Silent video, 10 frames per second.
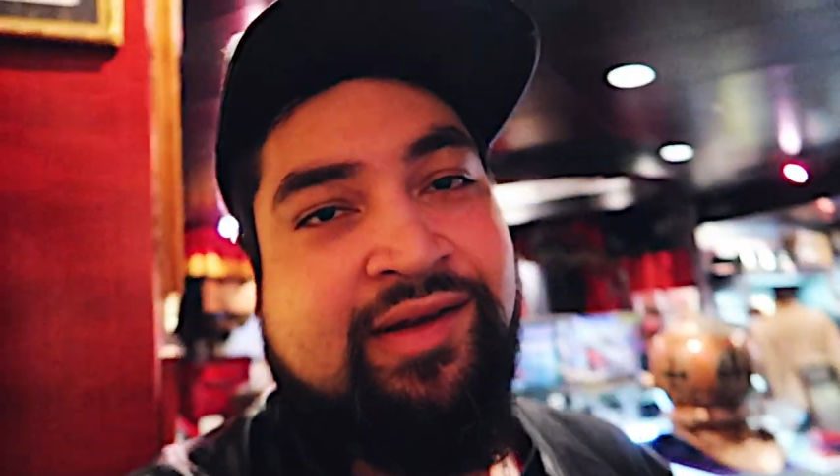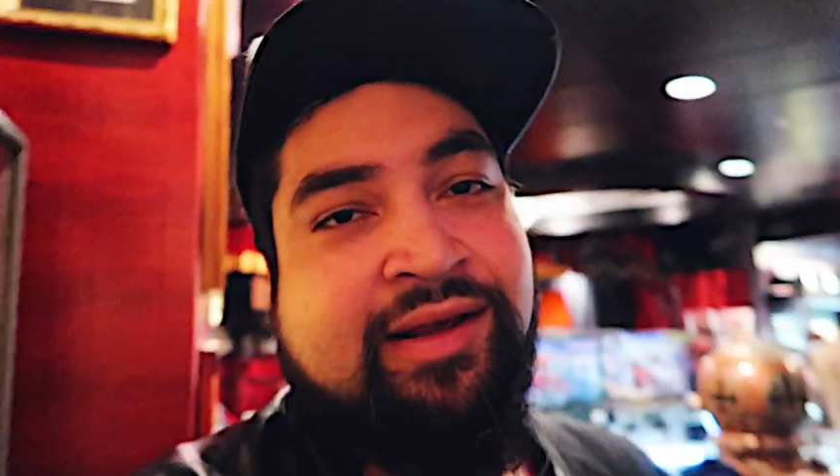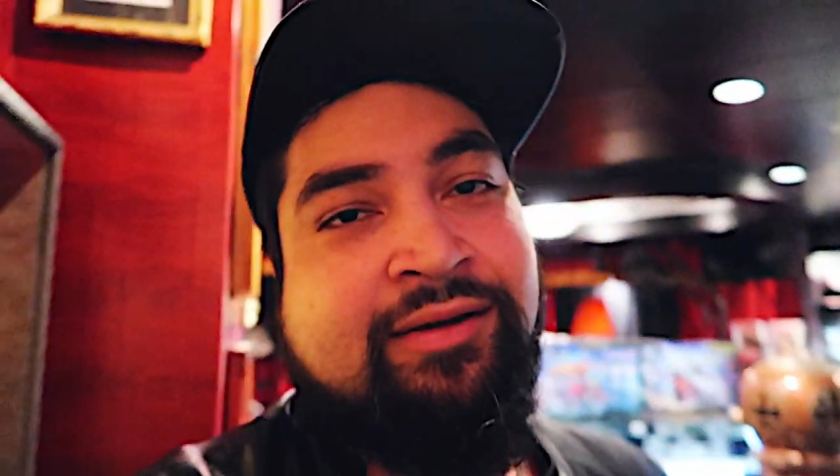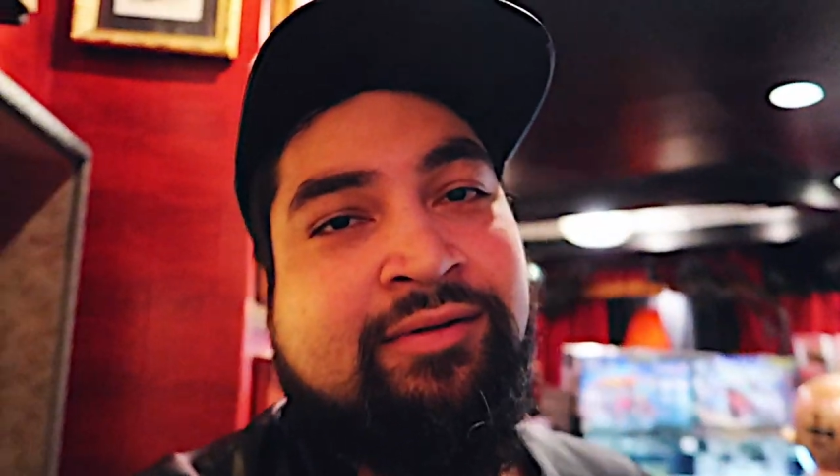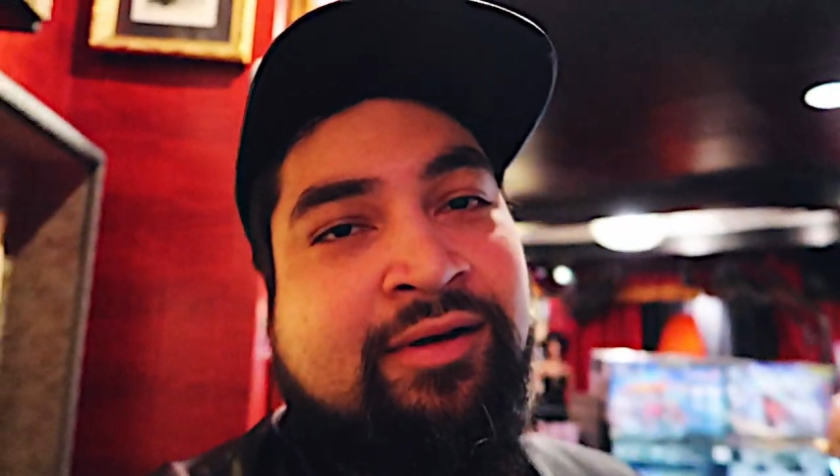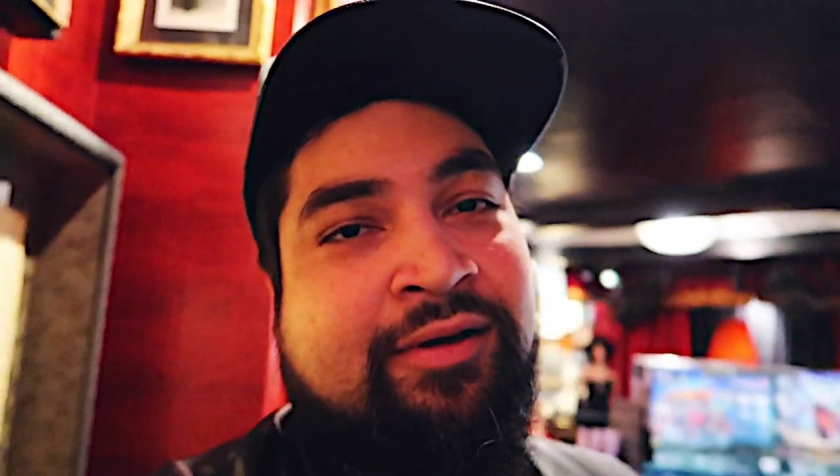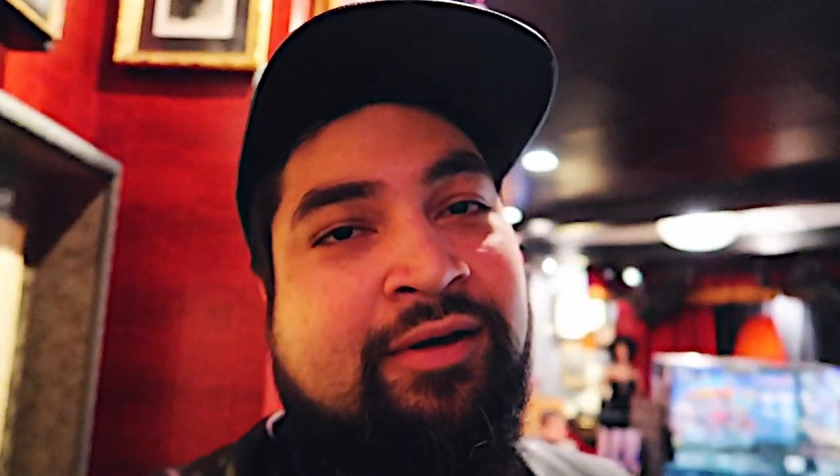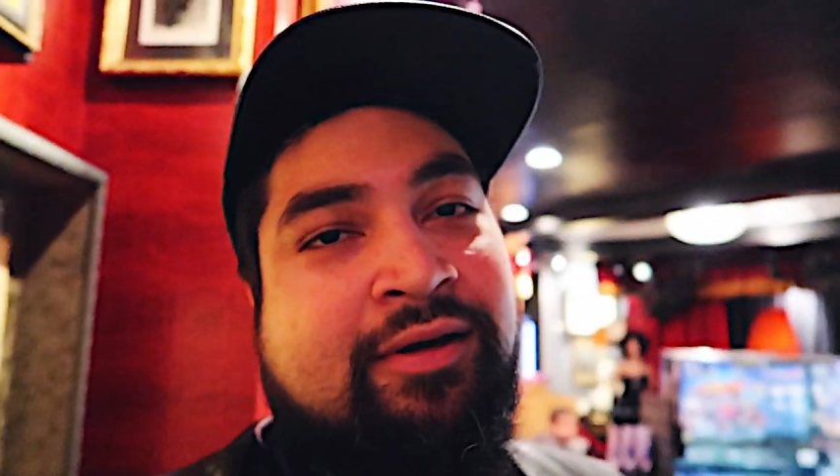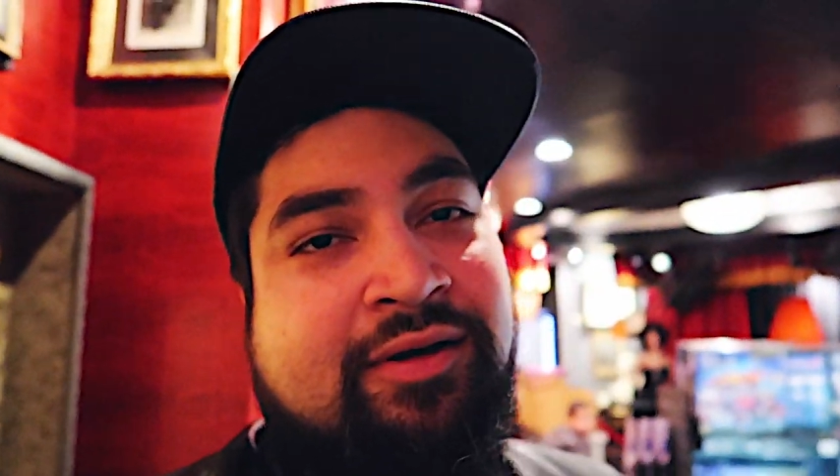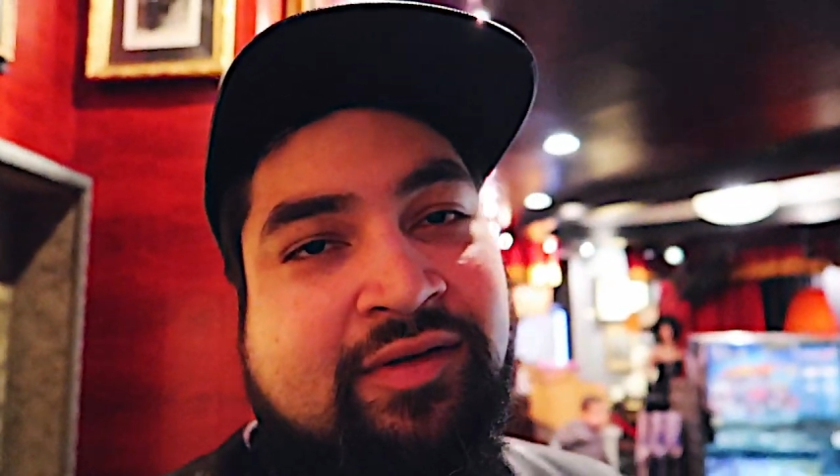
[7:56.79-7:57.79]
town
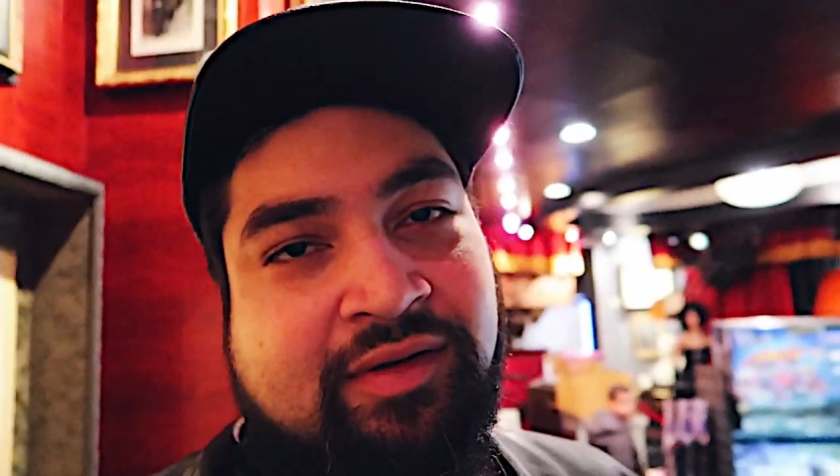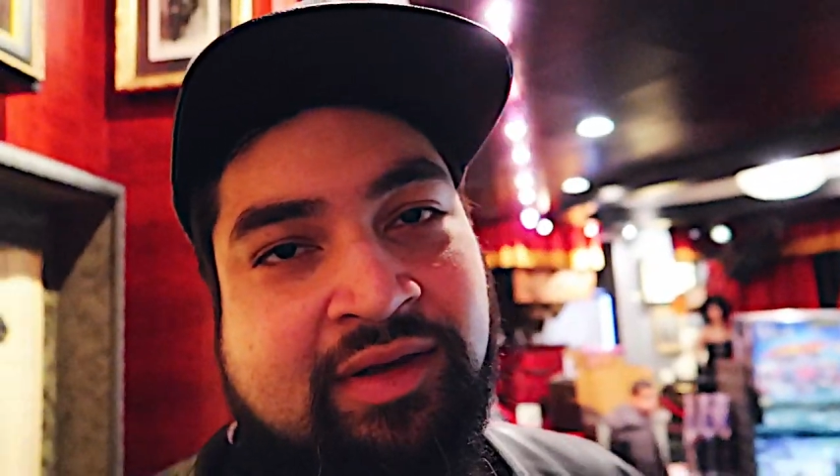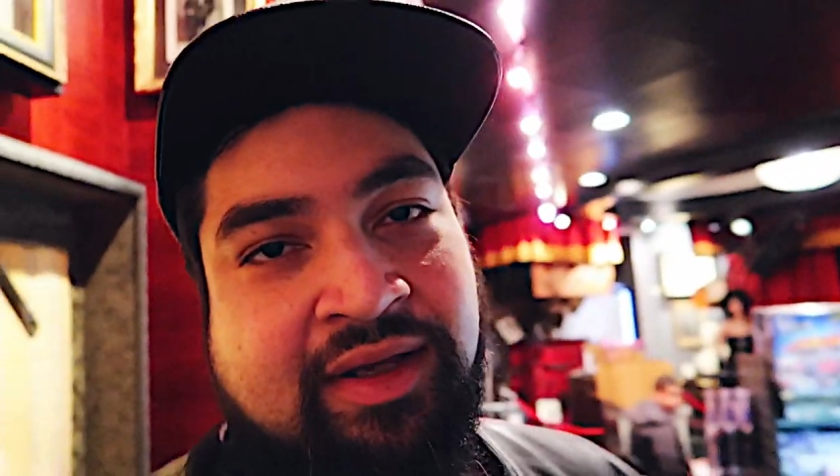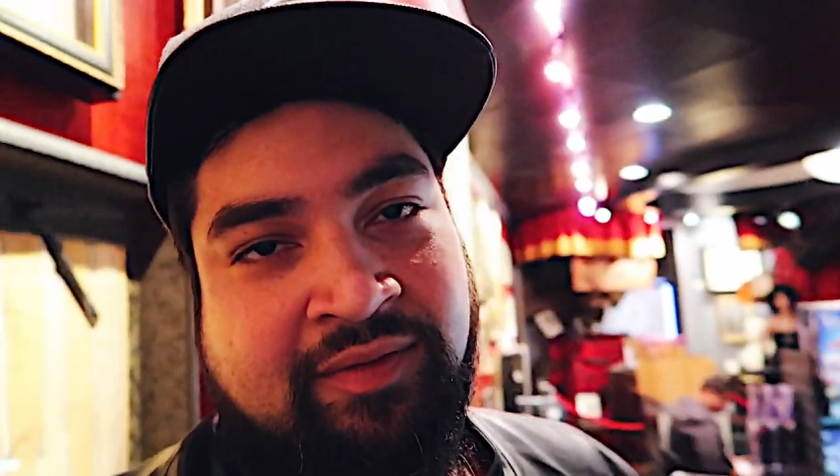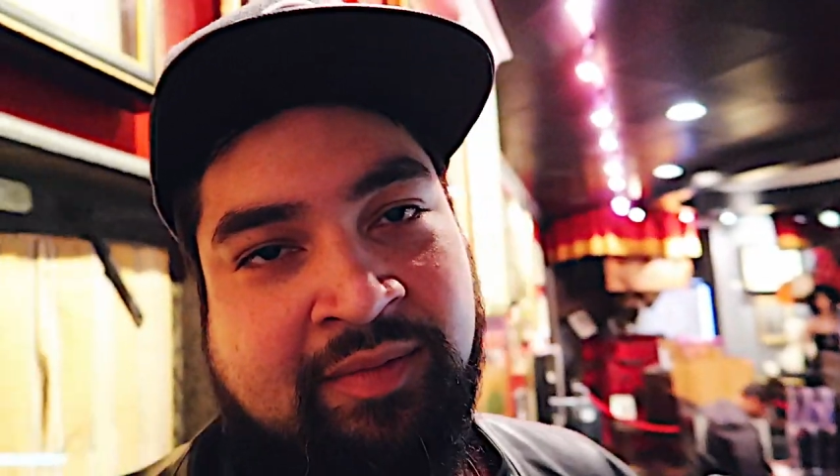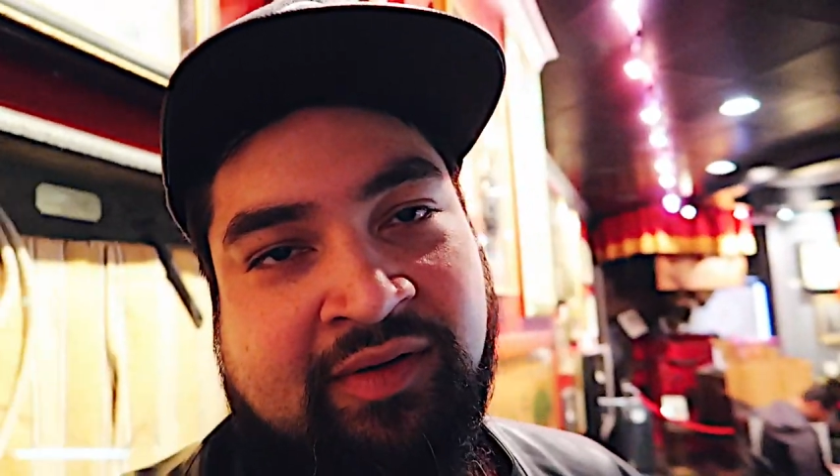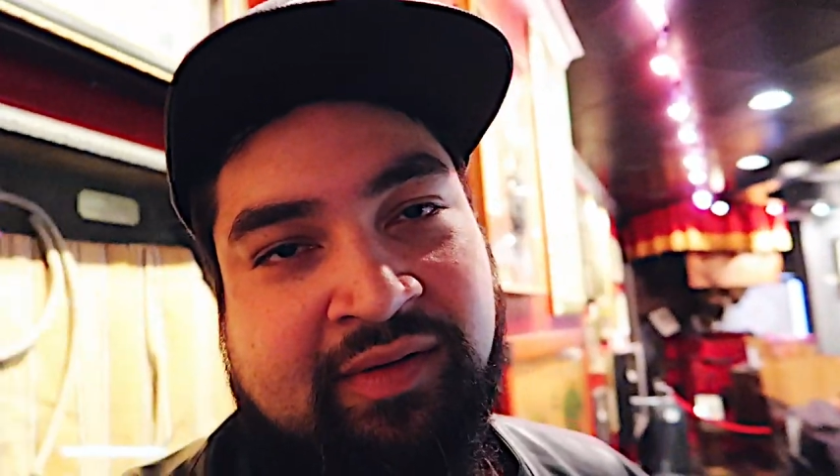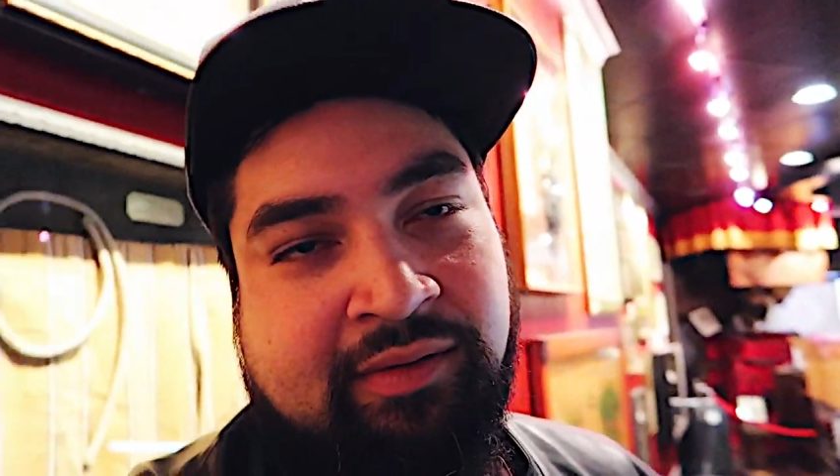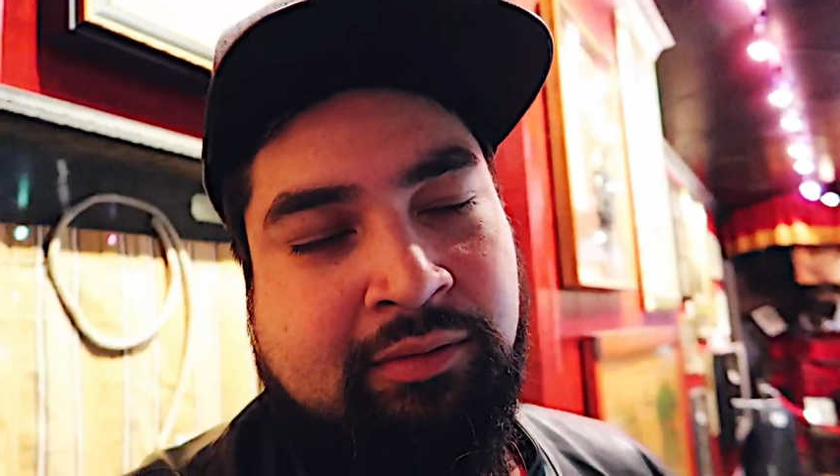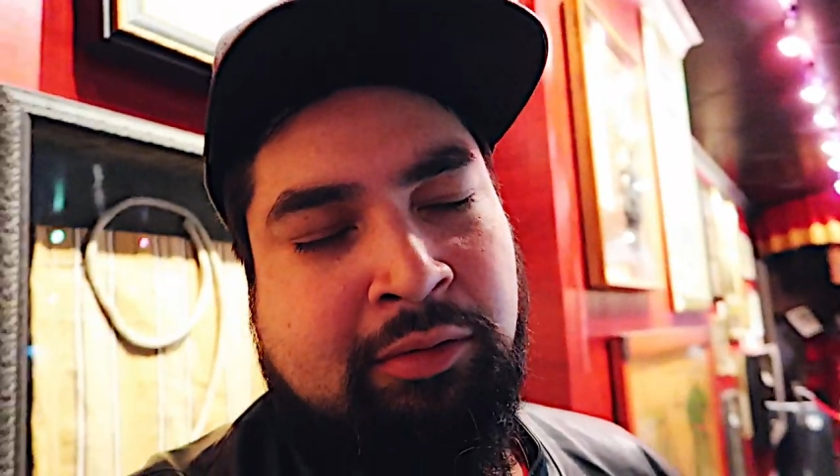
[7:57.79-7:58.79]
because they're leaving me
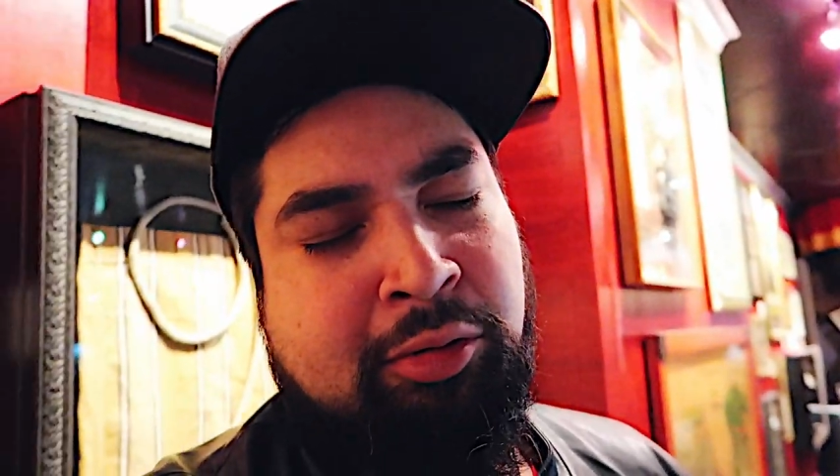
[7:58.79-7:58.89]
soon.